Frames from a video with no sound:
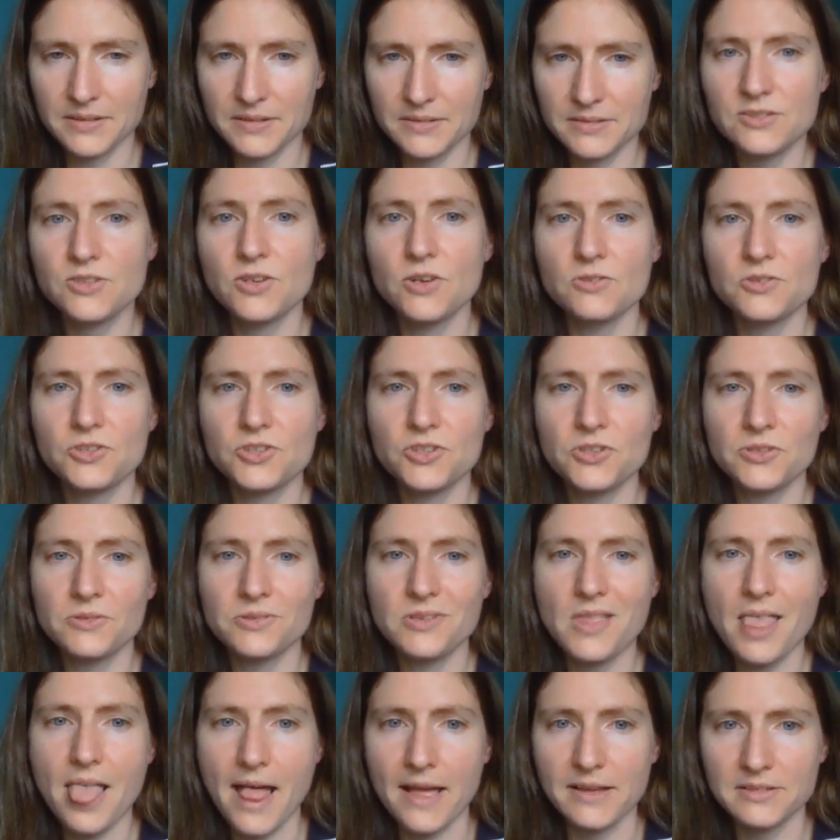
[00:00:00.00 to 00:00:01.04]

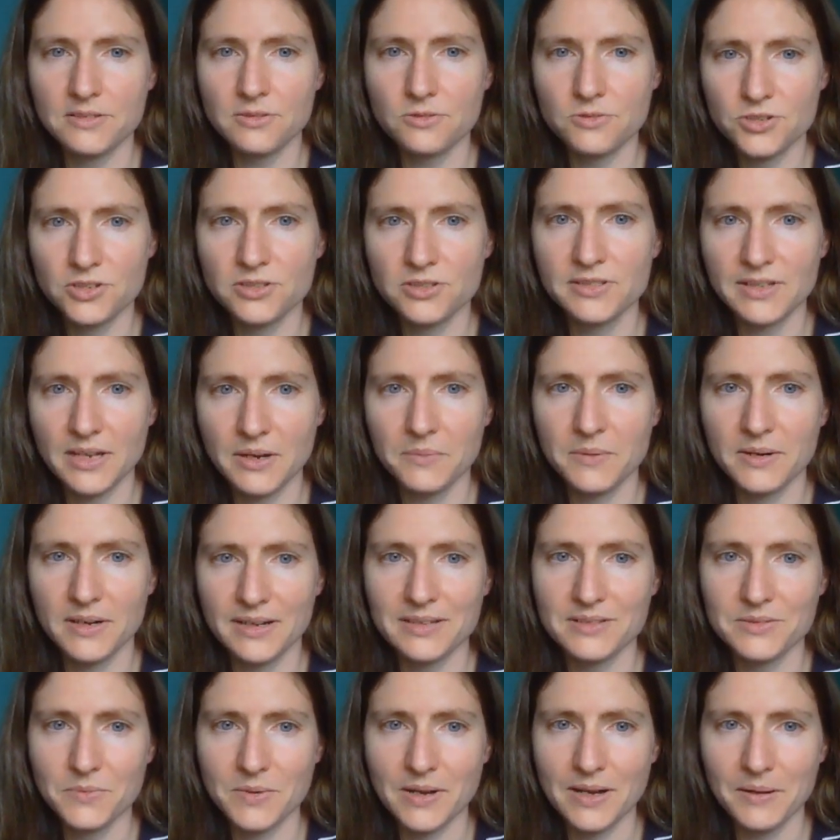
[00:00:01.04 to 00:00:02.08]
social network
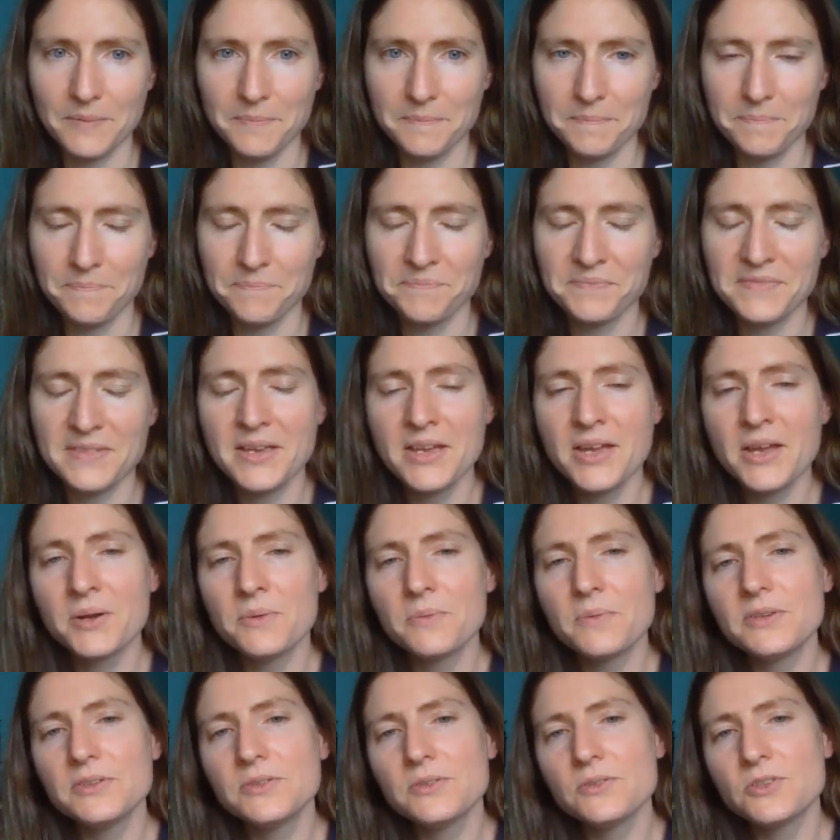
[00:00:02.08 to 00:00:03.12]
as well.
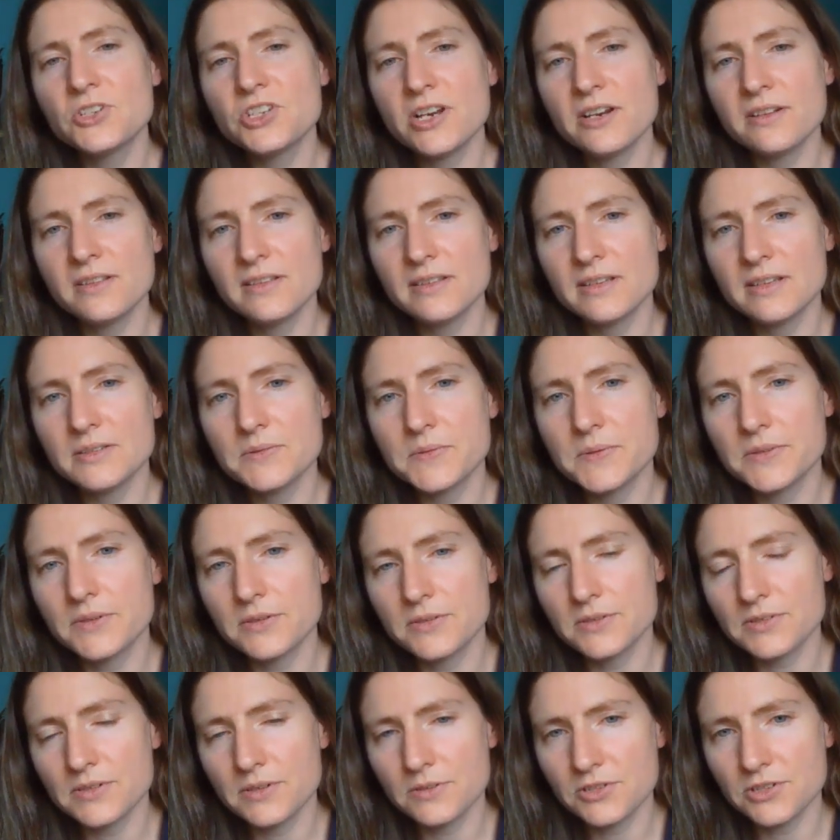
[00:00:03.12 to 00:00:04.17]
When you share the things with your
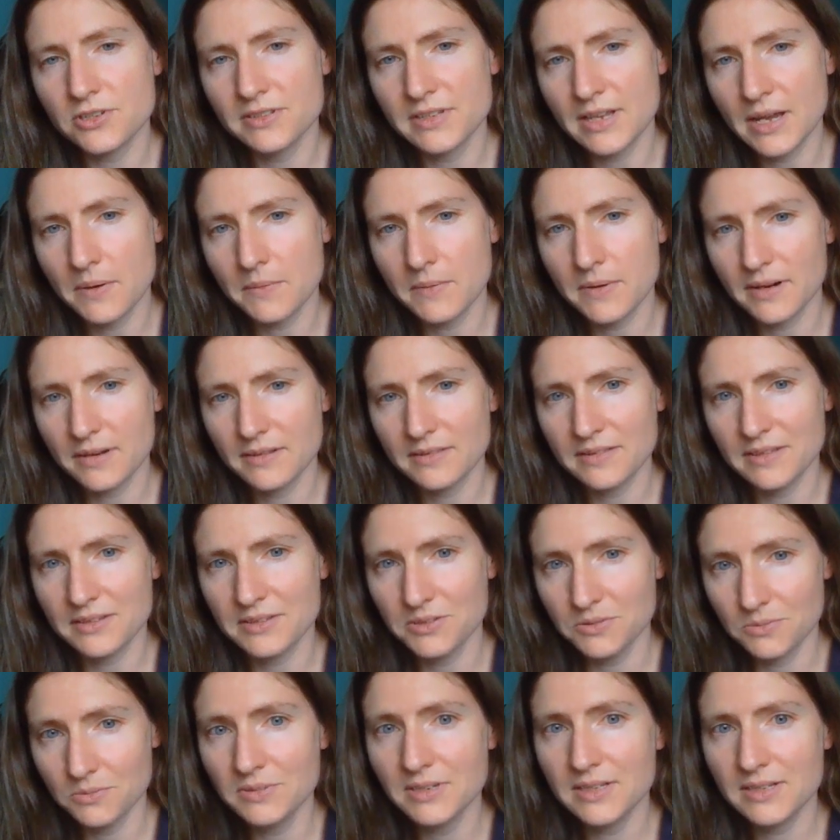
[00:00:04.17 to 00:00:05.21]
social network that
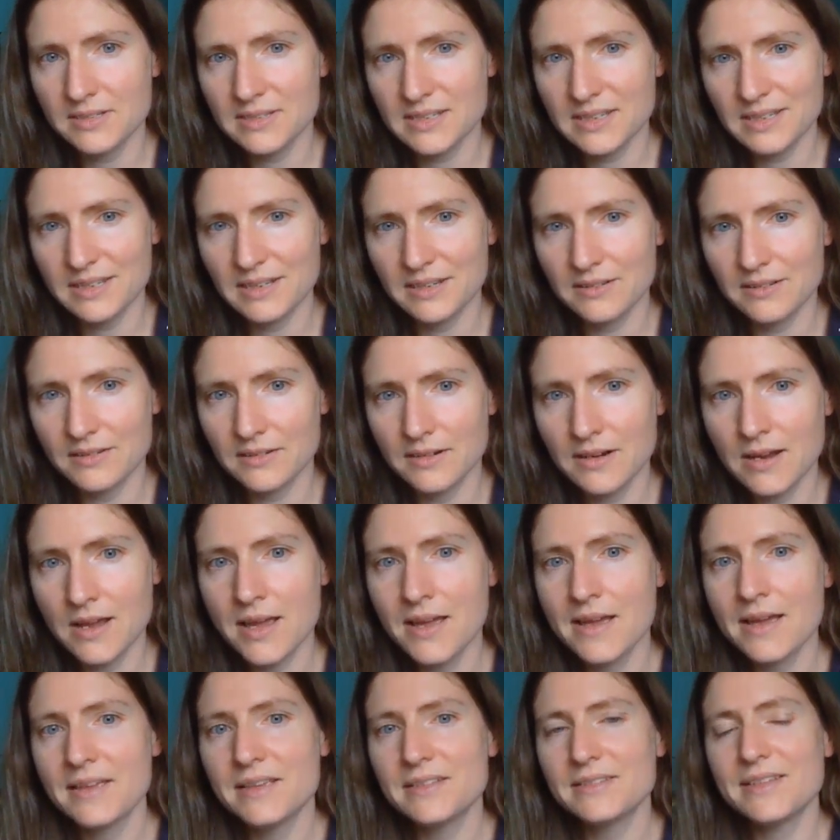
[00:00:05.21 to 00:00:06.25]
you need to hear,
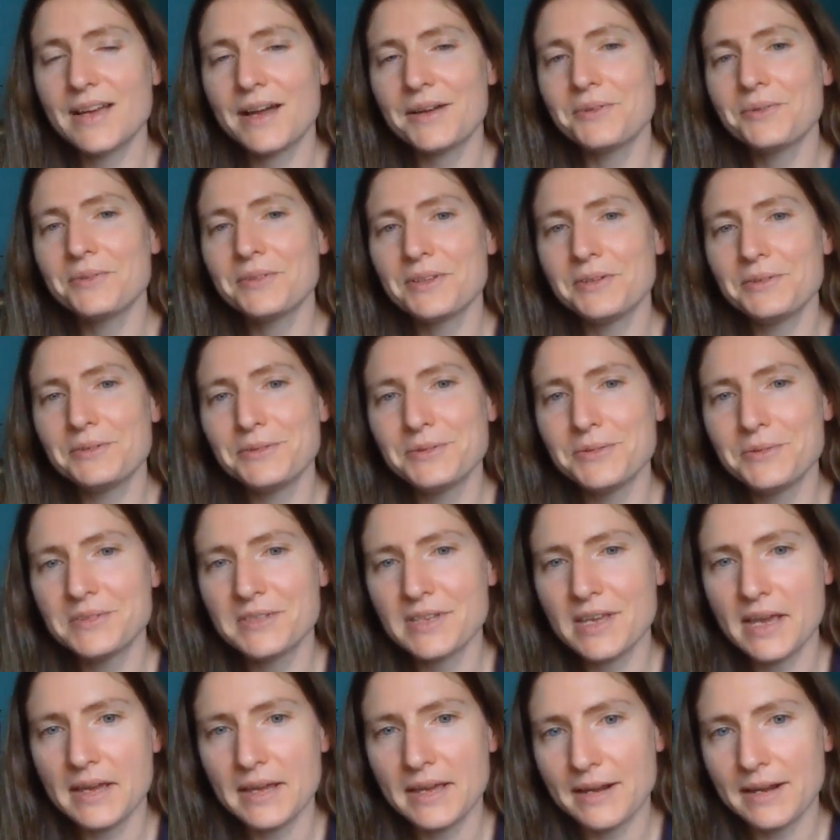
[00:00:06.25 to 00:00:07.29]
not only are you
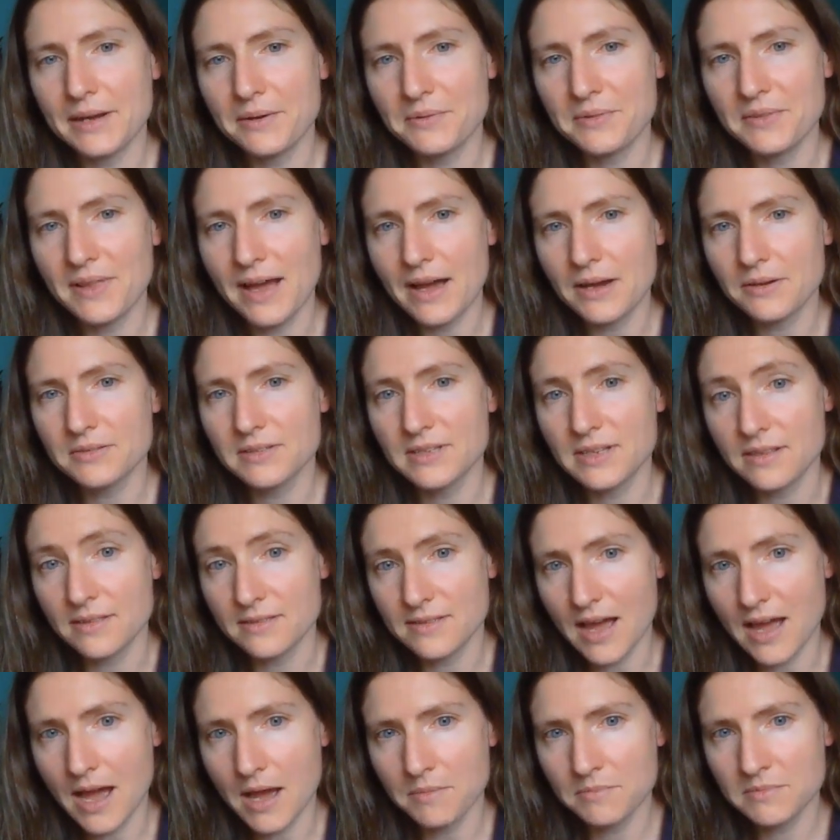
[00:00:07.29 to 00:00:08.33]
saying it out loud to
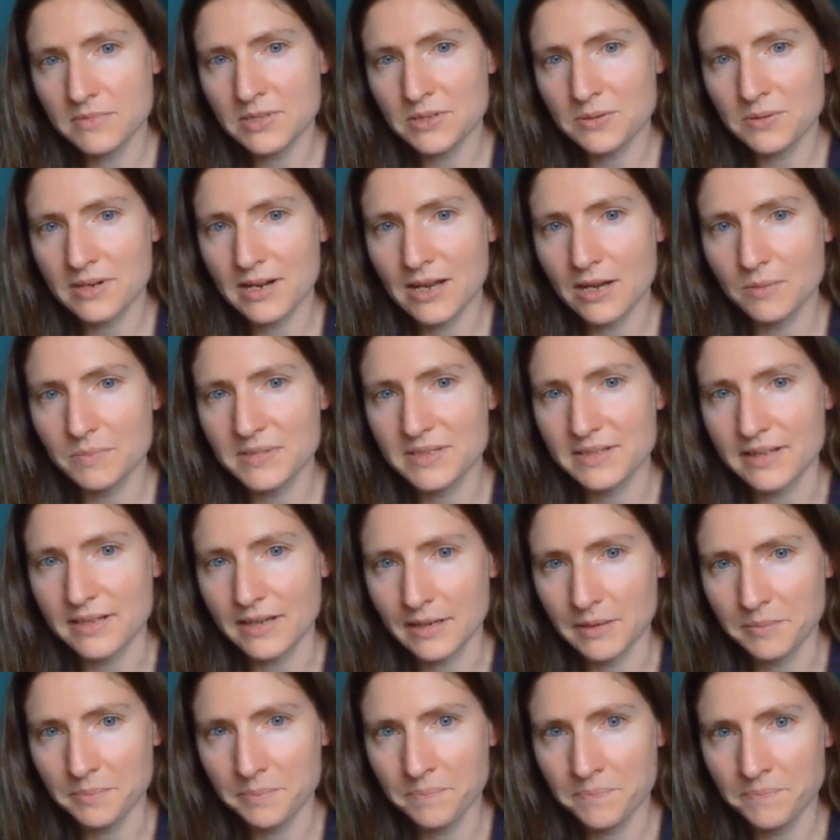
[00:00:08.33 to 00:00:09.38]
them, so it helps
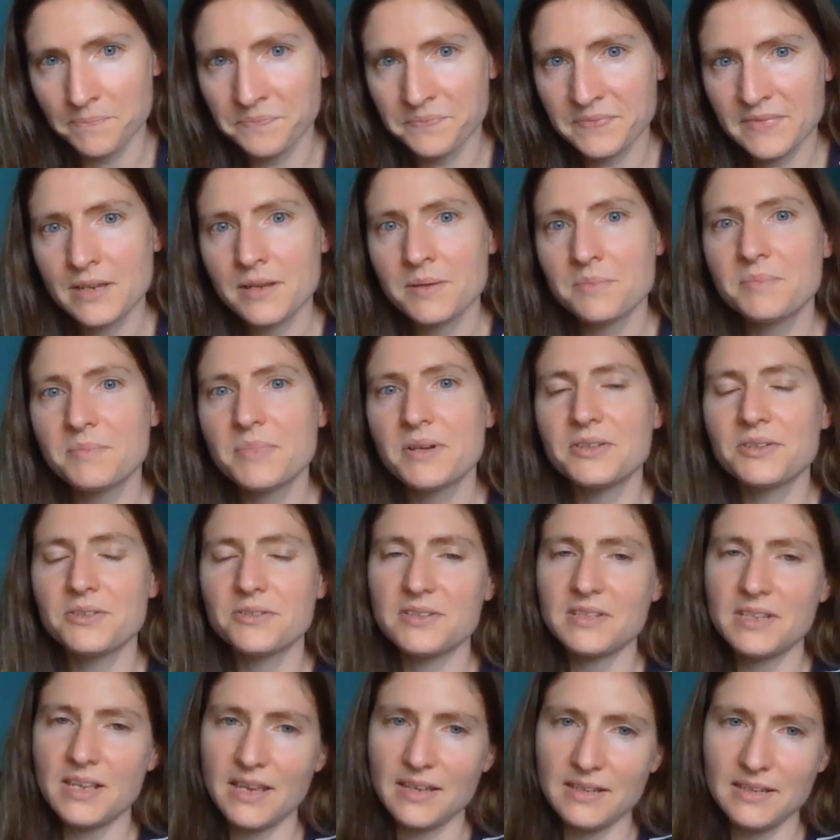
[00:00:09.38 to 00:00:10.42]
them, but you're
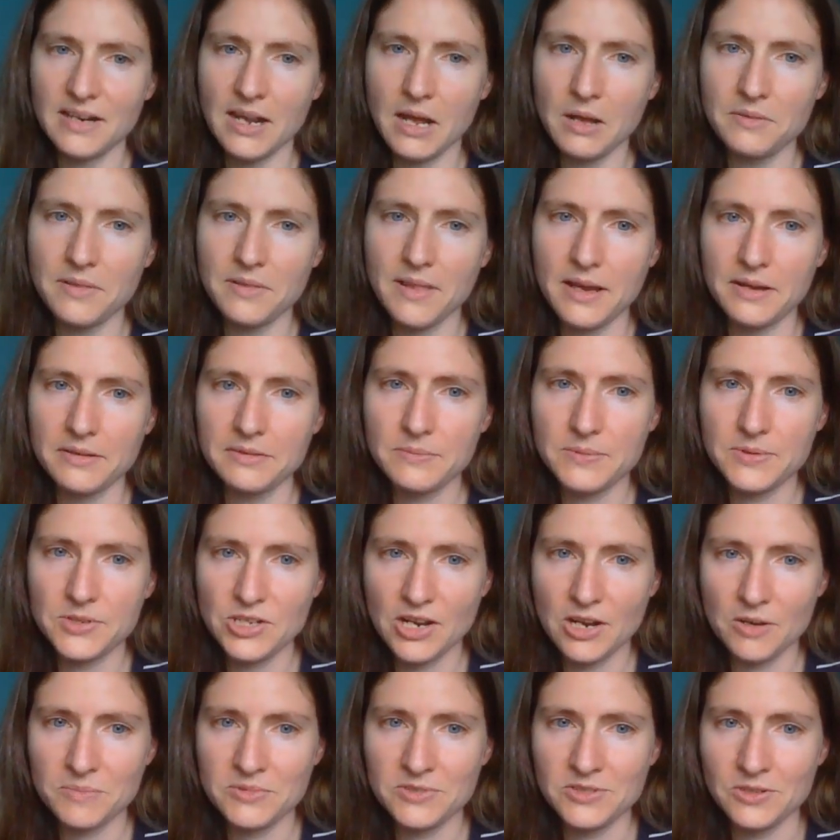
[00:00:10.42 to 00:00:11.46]
saying it out loud, which
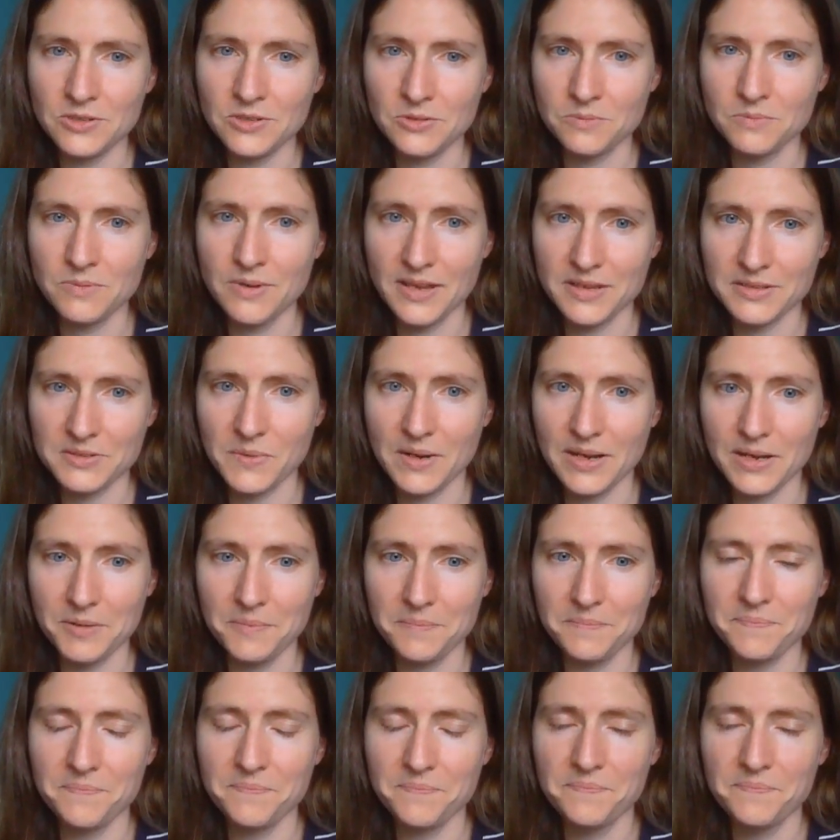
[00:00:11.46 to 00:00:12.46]
helps you as well.